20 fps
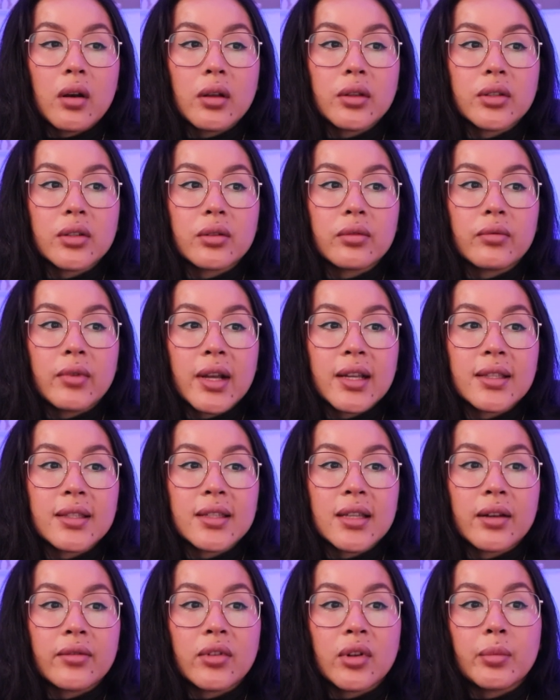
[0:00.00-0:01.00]
on to write
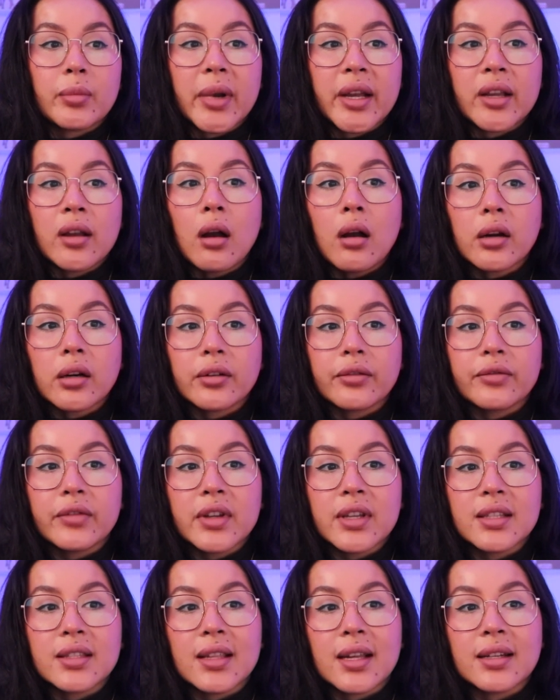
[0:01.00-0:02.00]
several
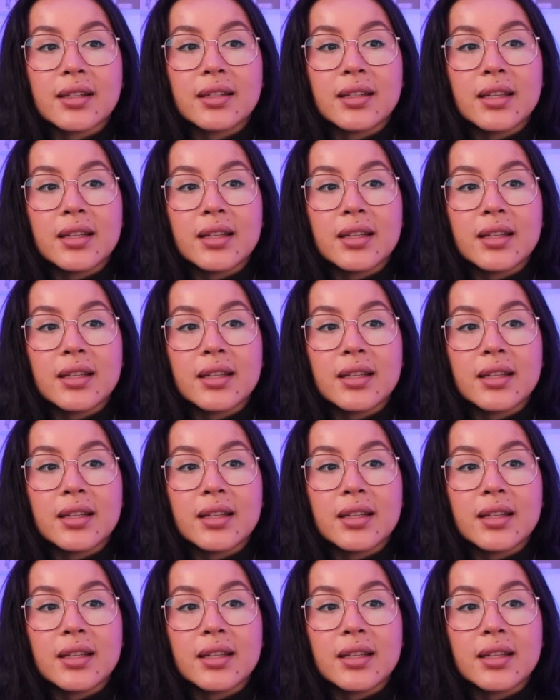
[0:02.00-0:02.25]
biographies that